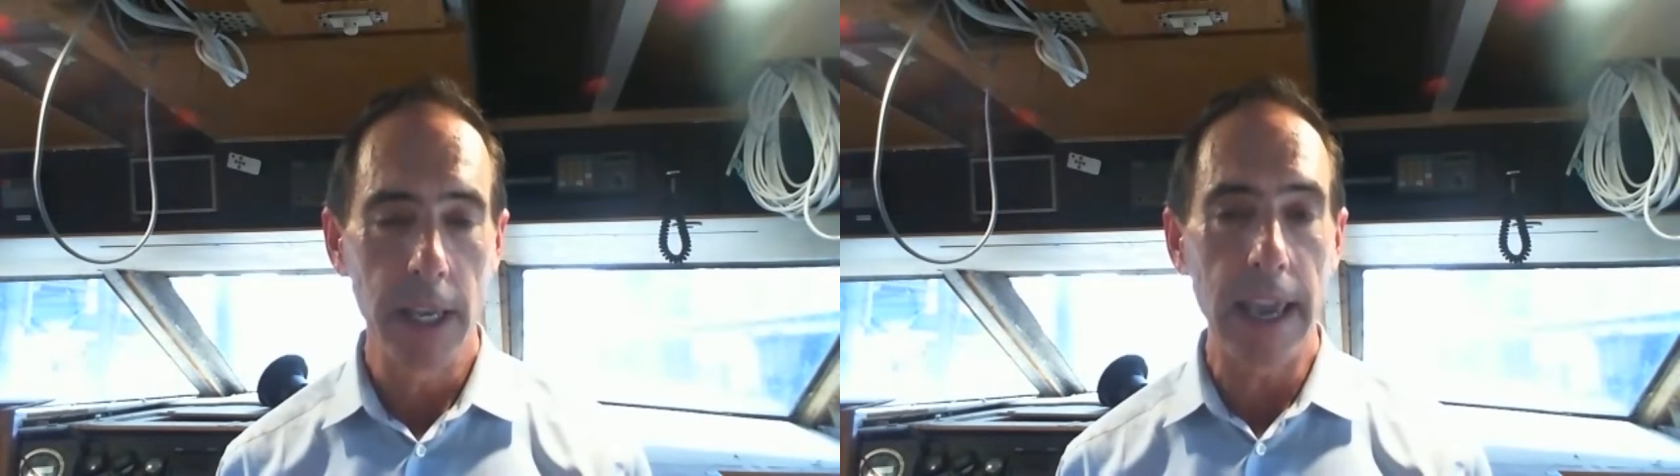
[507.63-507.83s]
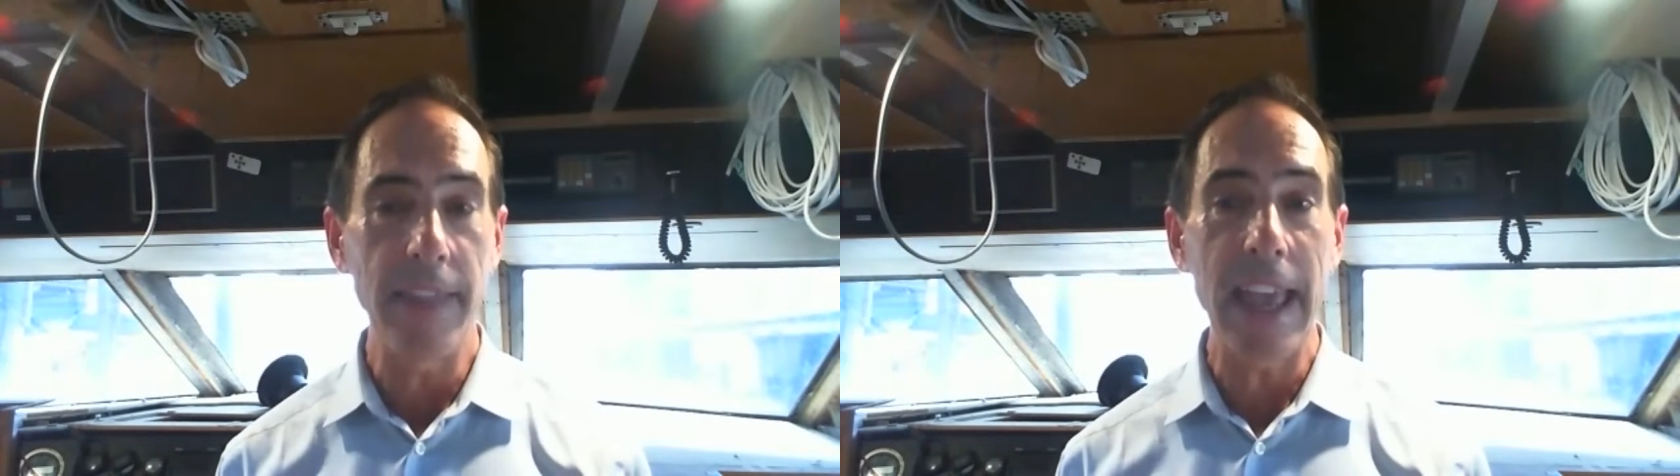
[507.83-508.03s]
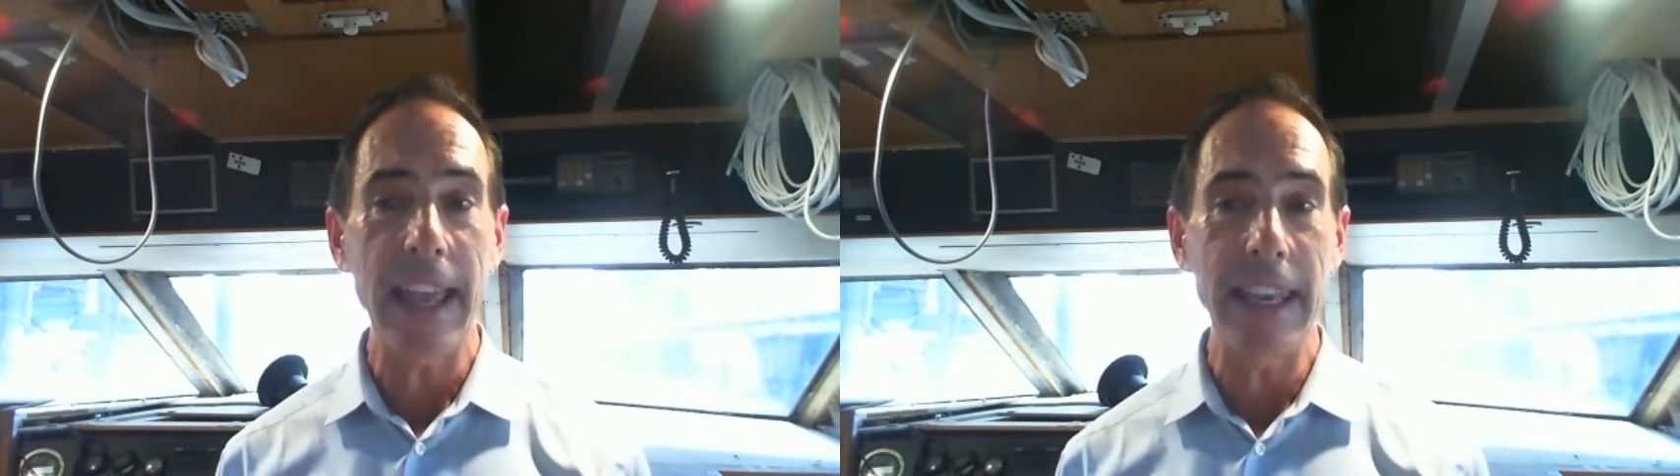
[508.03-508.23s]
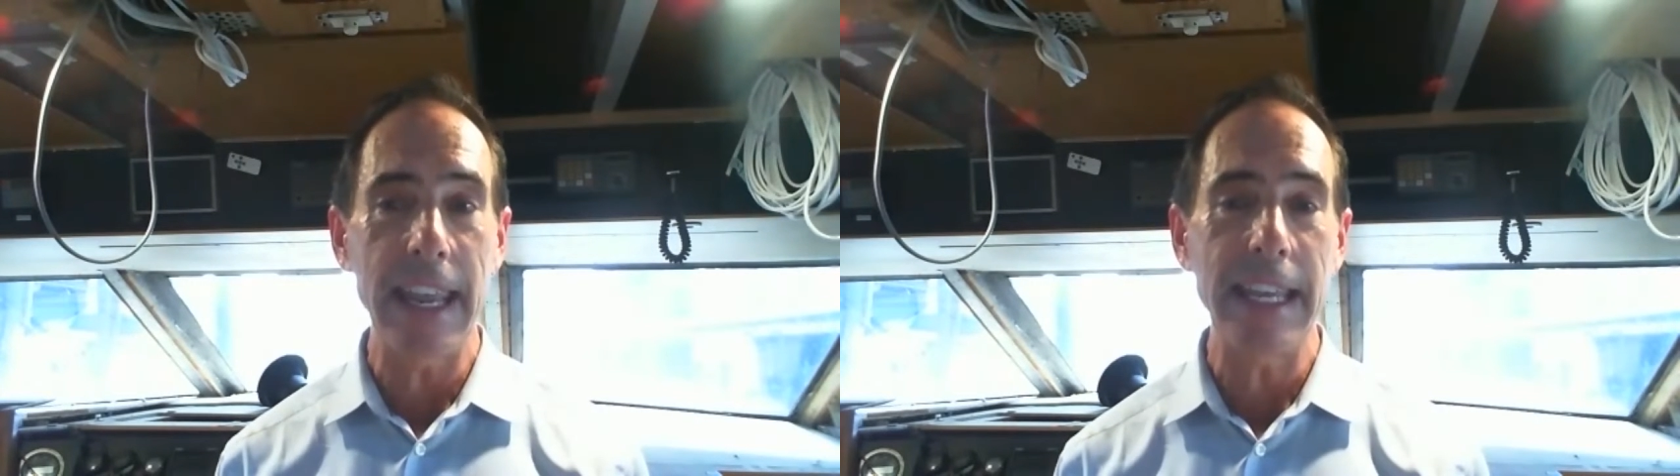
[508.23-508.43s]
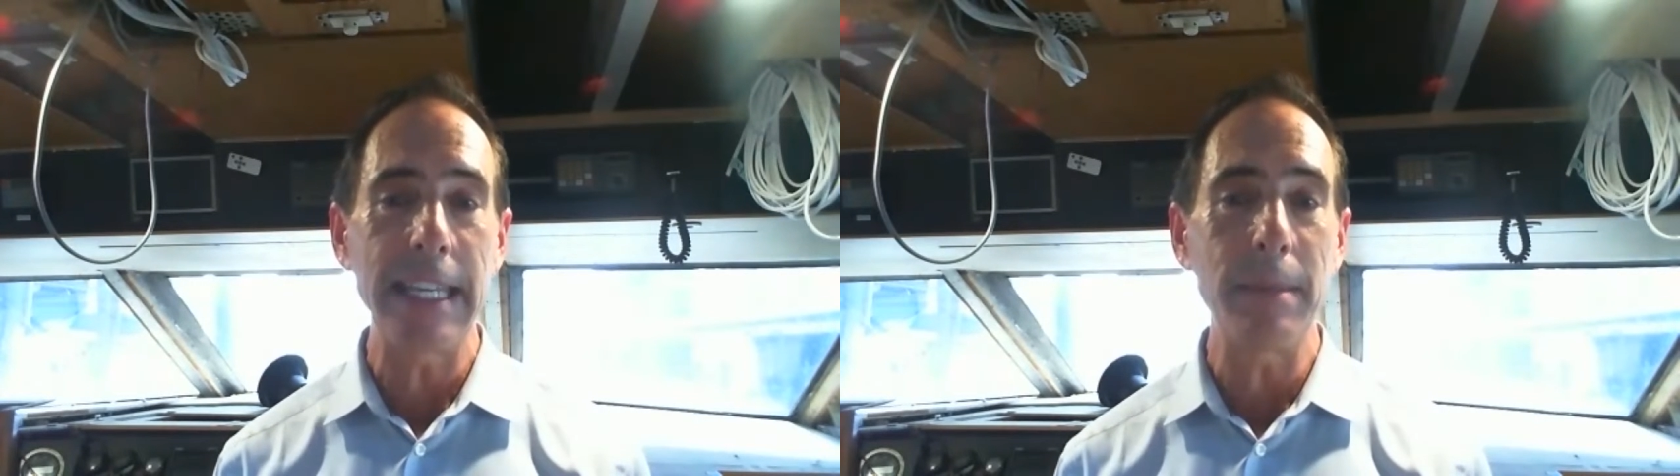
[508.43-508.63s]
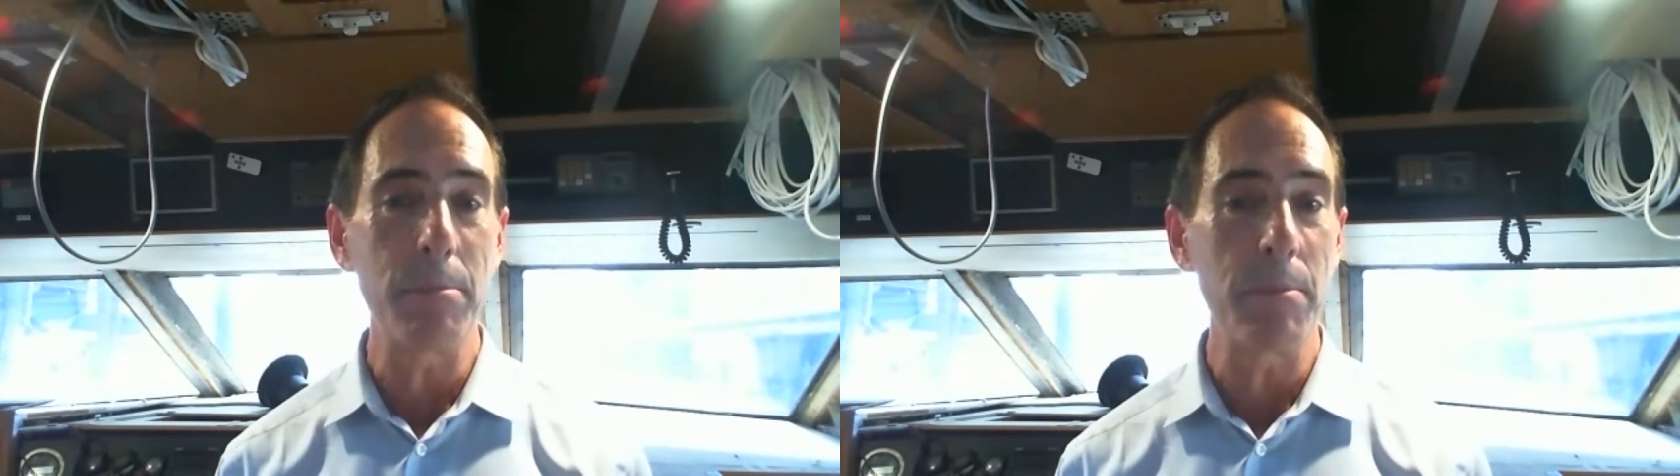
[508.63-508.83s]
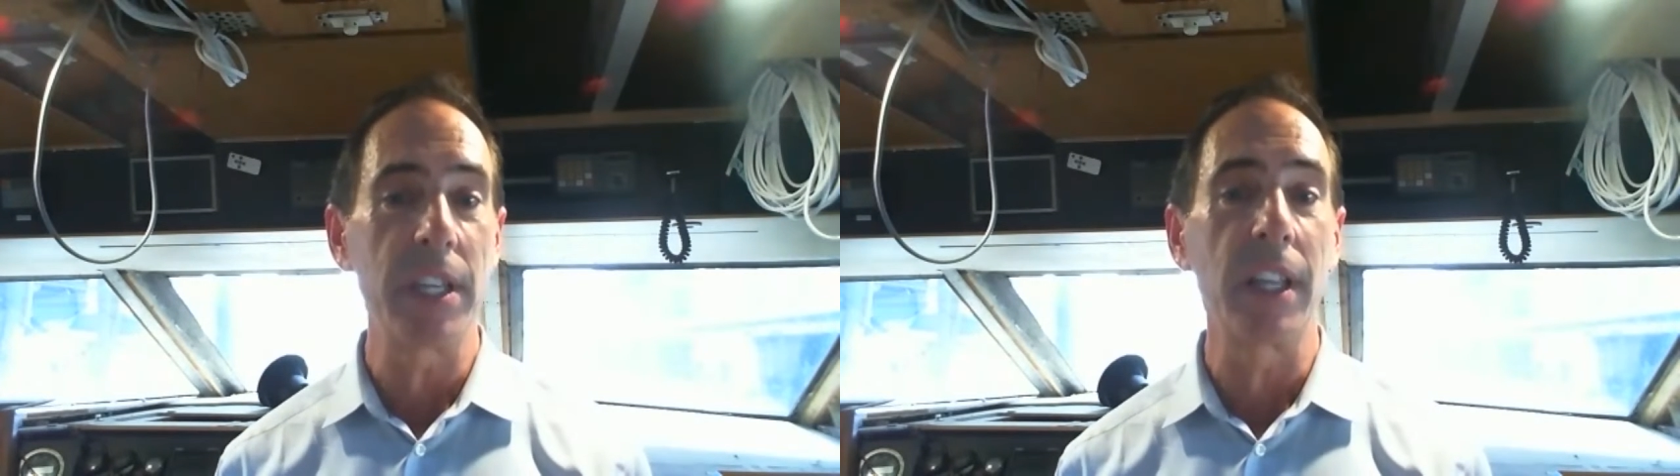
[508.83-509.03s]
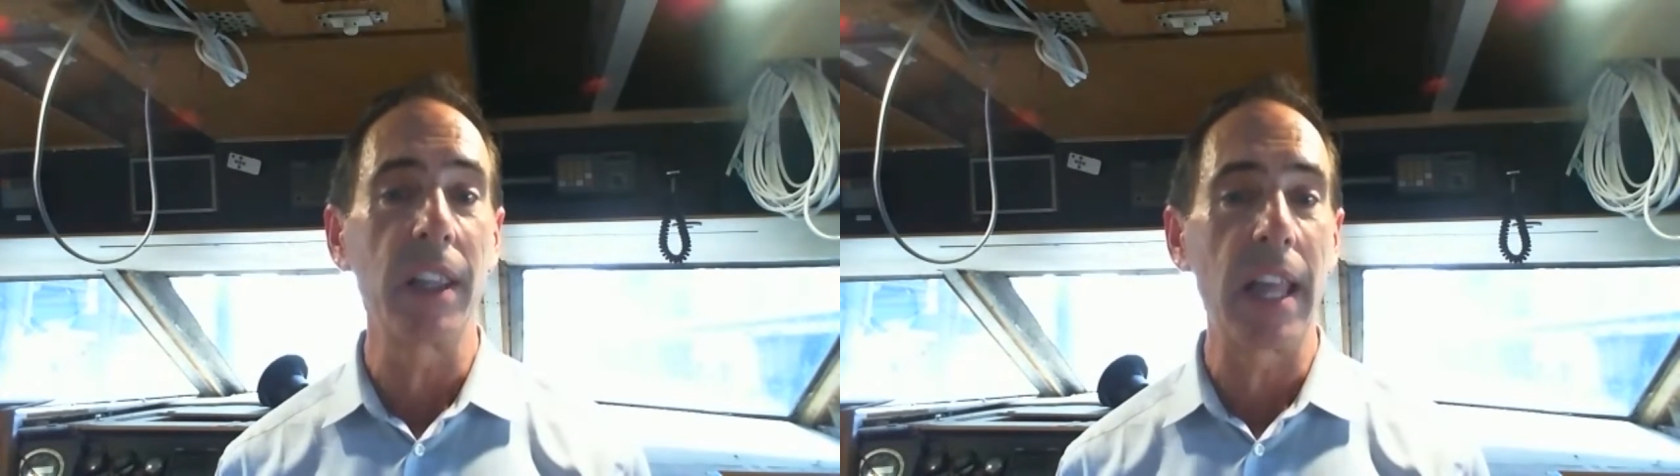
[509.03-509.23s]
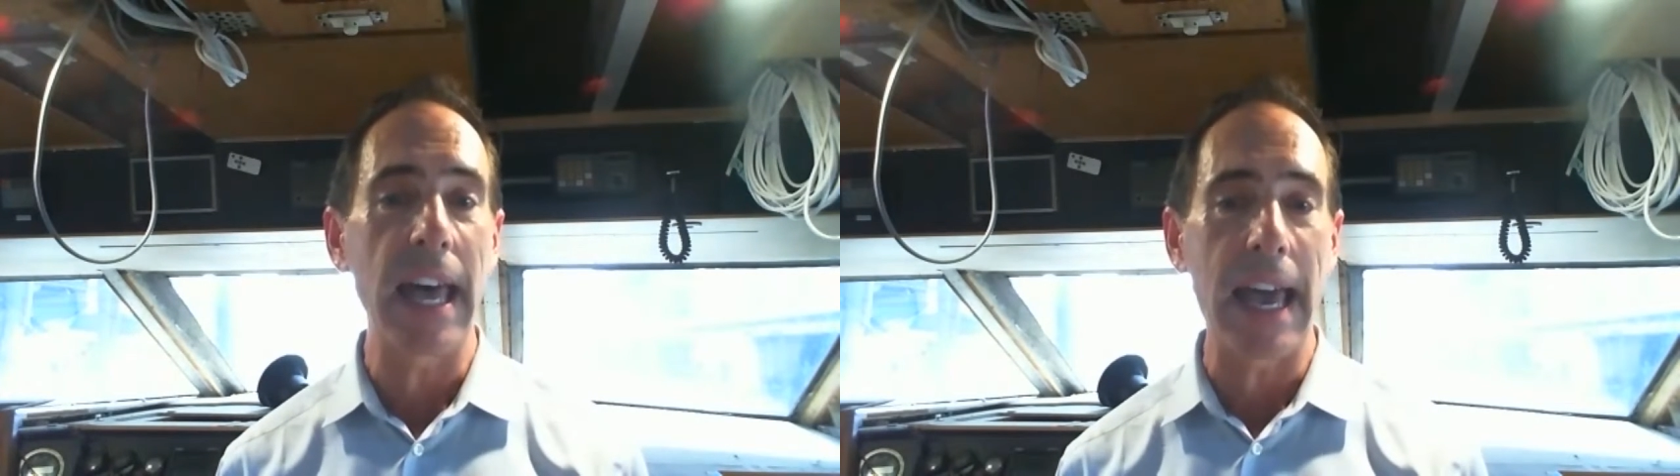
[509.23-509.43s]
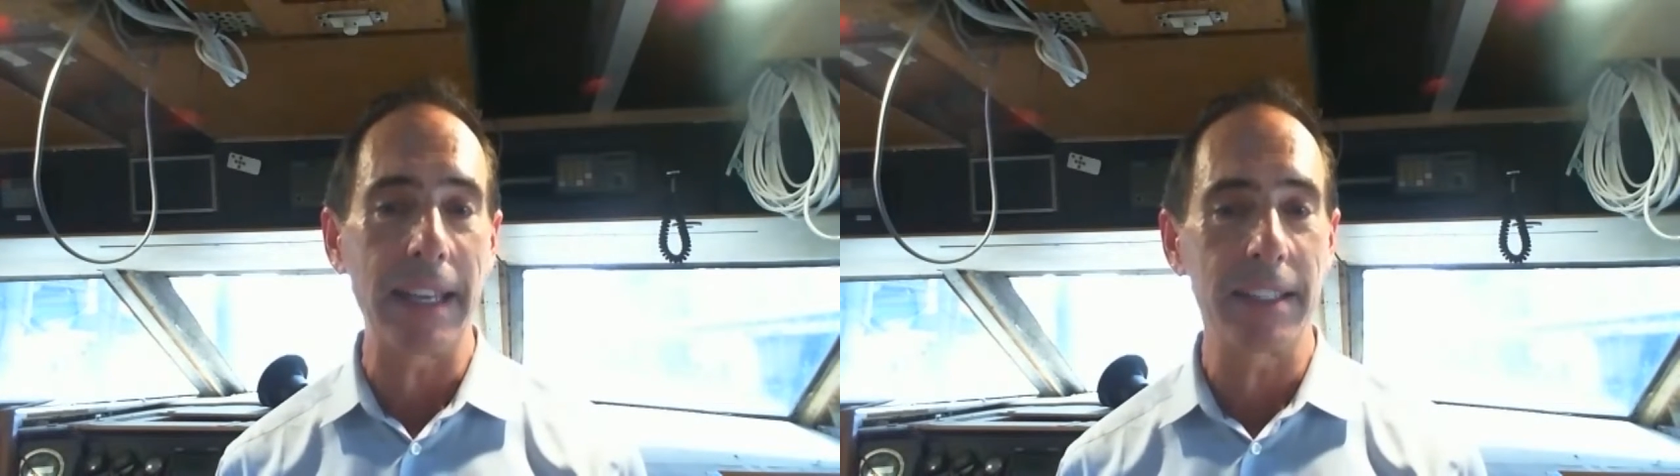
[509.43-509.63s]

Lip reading: And that name meant a lot